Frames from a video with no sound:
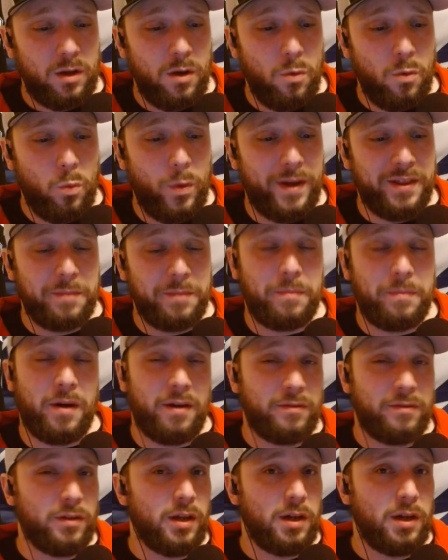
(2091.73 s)
with
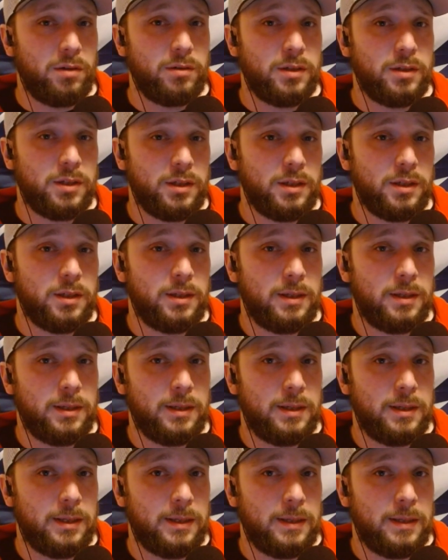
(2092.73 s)
Buffalo.
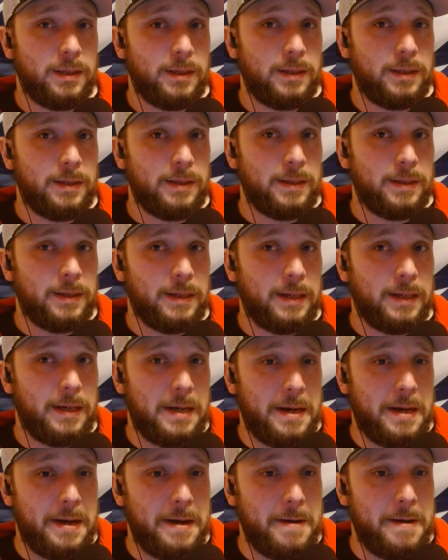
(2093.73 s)

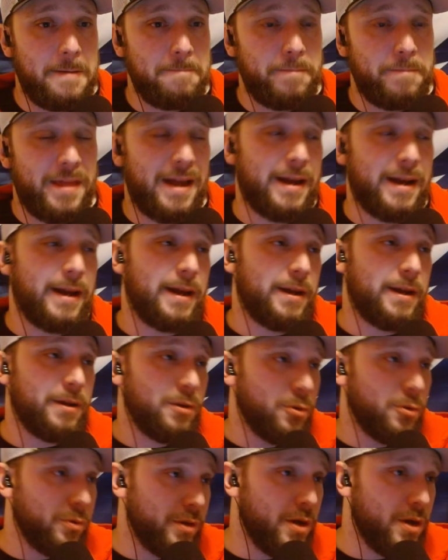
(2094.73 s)
Then again,
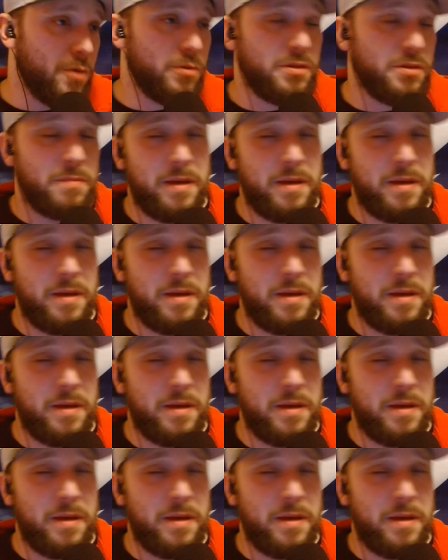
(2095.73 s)
who knows?